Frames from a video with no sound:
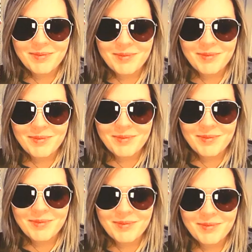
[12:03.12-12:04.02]
grey
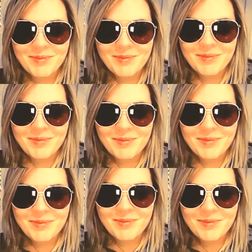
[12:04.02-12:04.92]
British winter,
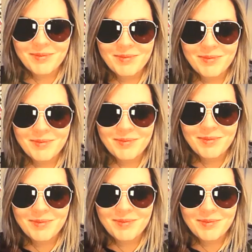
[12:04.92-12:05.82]

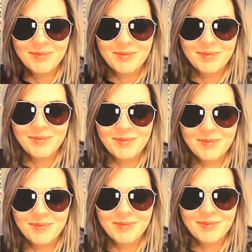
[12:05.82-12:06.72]
other than
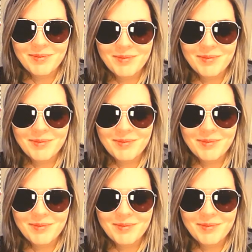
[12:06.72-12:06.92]
me?